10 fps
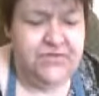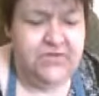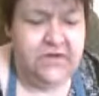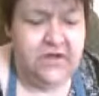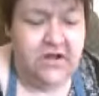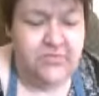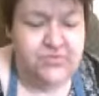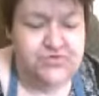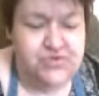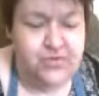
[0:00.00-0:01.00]
And I'm
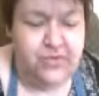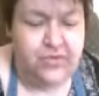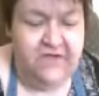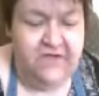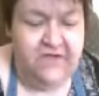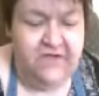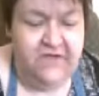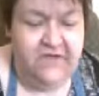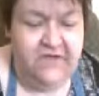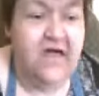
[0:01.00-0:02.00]
so grateful
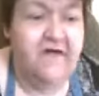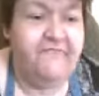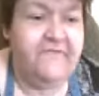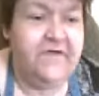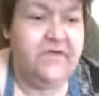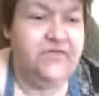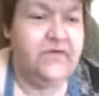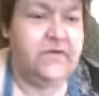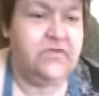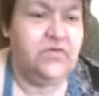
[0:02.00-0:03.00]
that I have friends
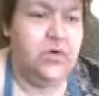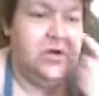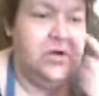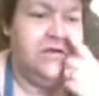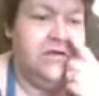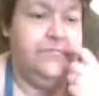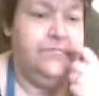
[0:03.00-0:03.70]
like Laura and